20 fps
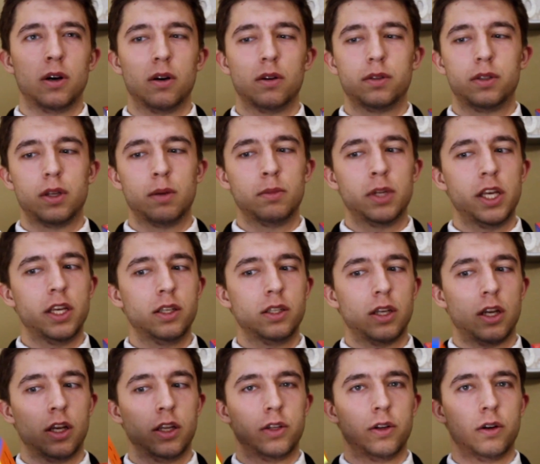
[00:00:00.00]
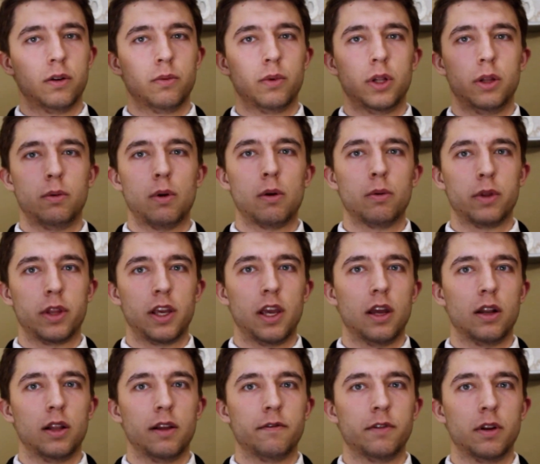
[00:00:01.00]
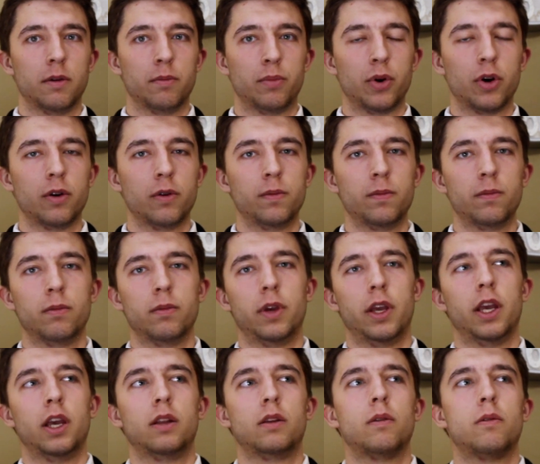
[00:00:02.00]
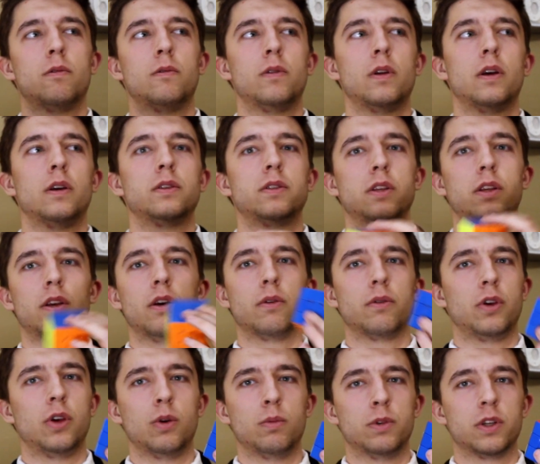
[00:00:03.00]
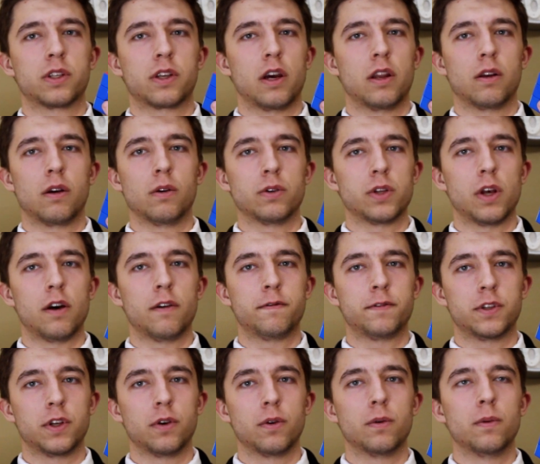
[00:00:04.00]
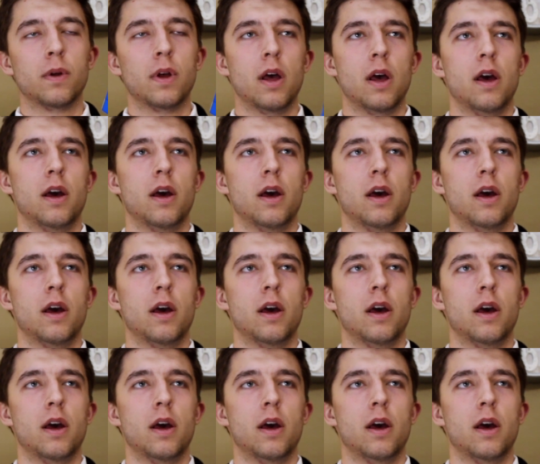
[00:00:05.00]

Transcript: Some days I turn really well with the GAN 11M Pro, and other days the Yo Cube just kind of goes off, so